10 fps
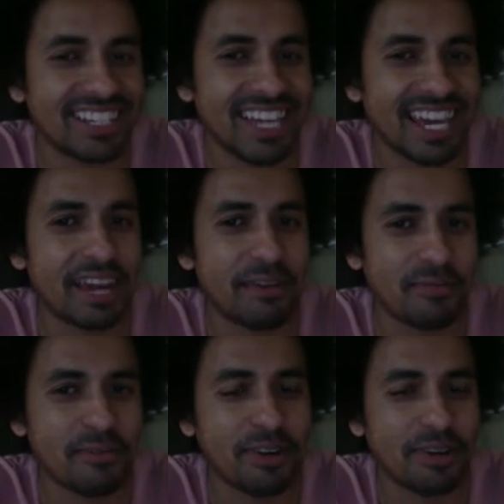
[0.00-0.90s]
him
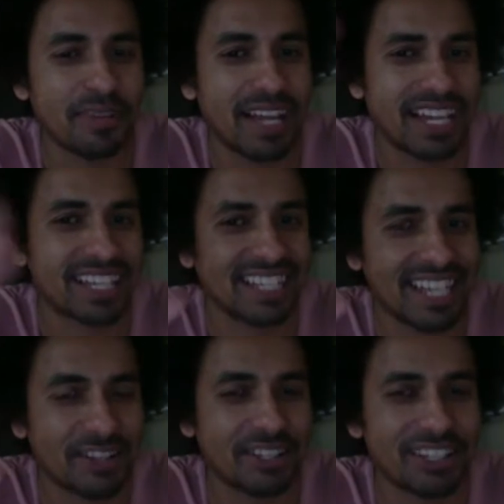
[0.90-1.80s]
from, like, here at
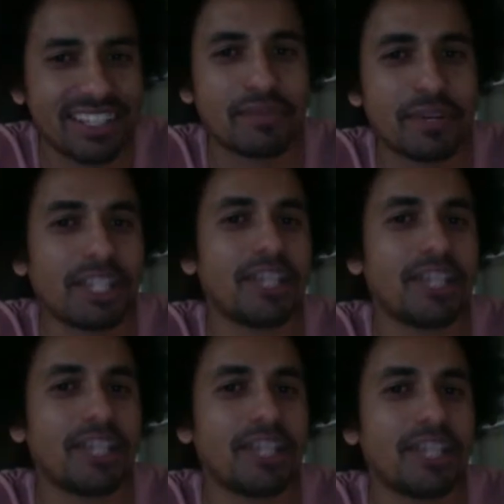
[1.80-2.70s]
the cinema club,
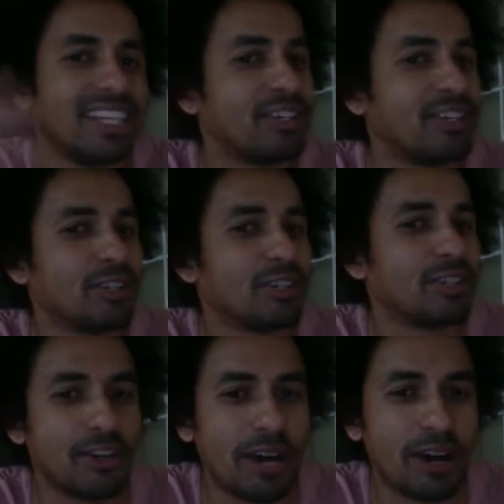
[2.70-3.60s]
and then you go, like,
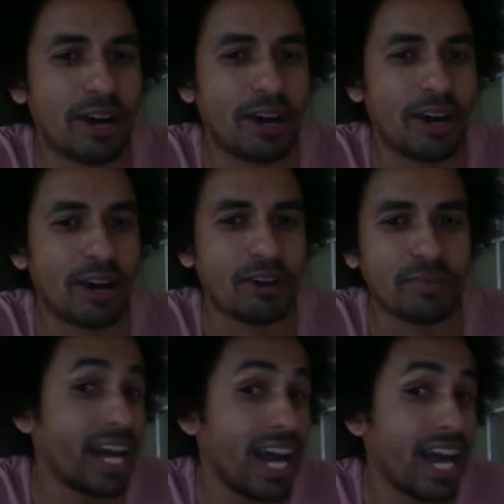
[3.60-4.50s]
yo, how you met him?
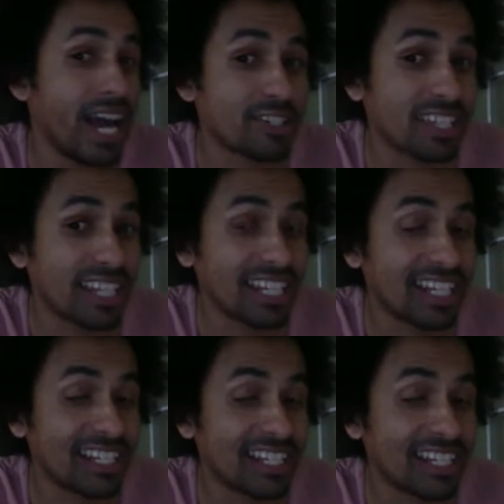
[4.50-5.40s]
I just slid
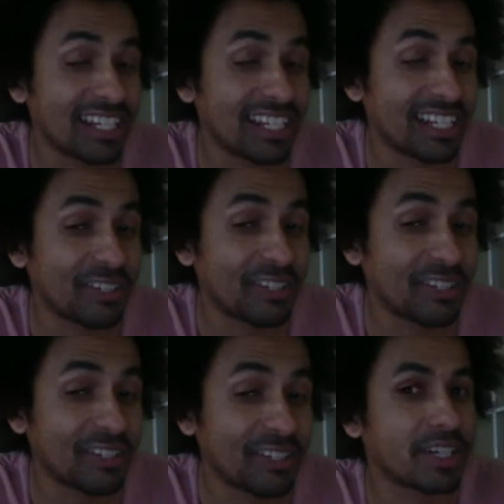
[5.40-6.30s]
into his DMs
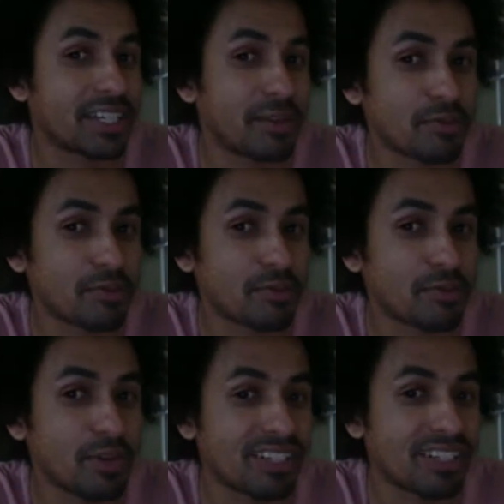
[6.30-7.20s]
because I was watching the
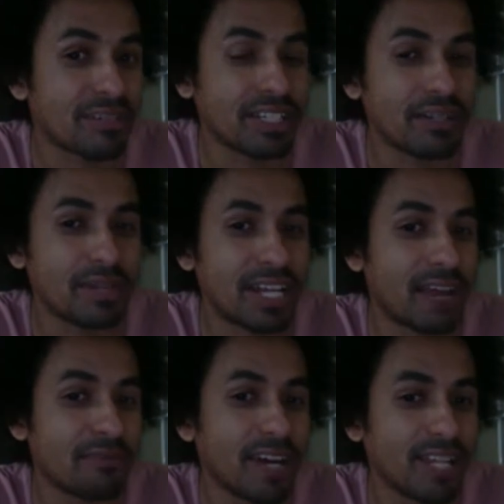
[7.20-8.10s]
cinema club, and I
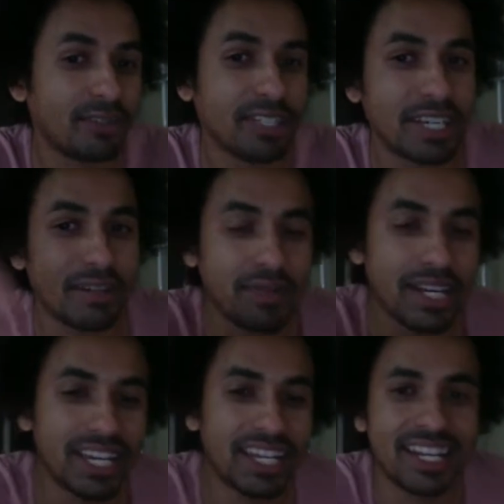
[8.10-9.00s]
followed him,
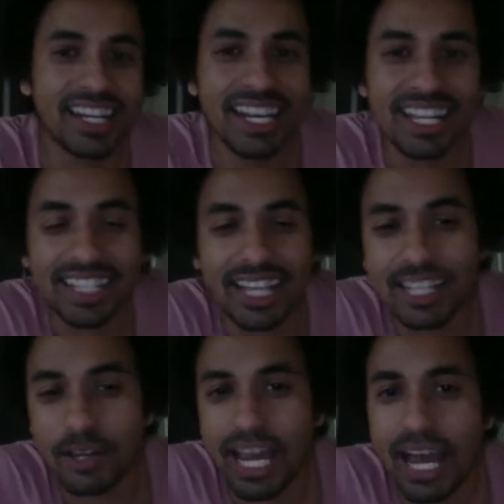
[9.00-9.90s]
and that's how it
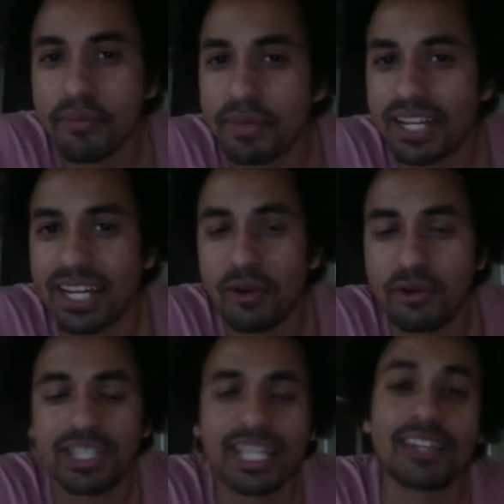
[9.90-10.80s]
happened, and now we're
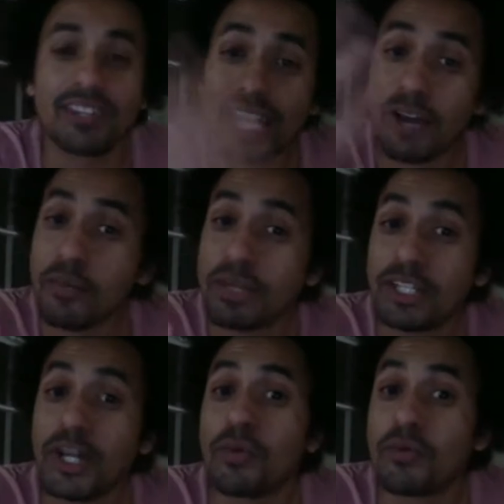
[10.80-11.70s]
together. That would be
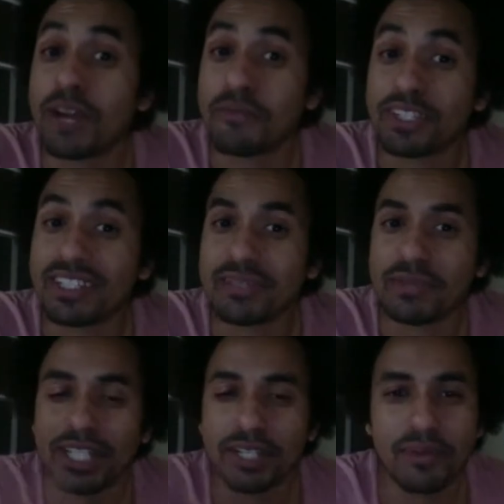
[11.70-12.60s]
dope, right, for the cinema
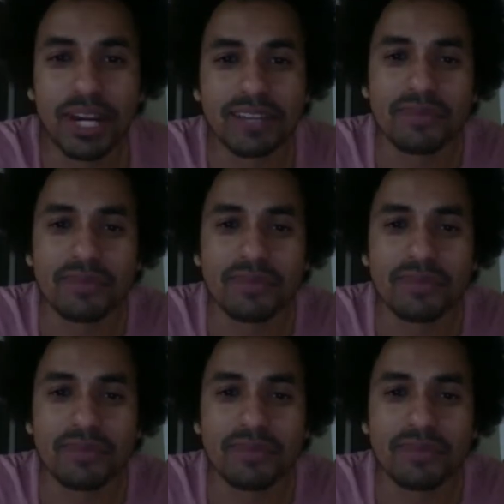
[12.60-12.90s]
club.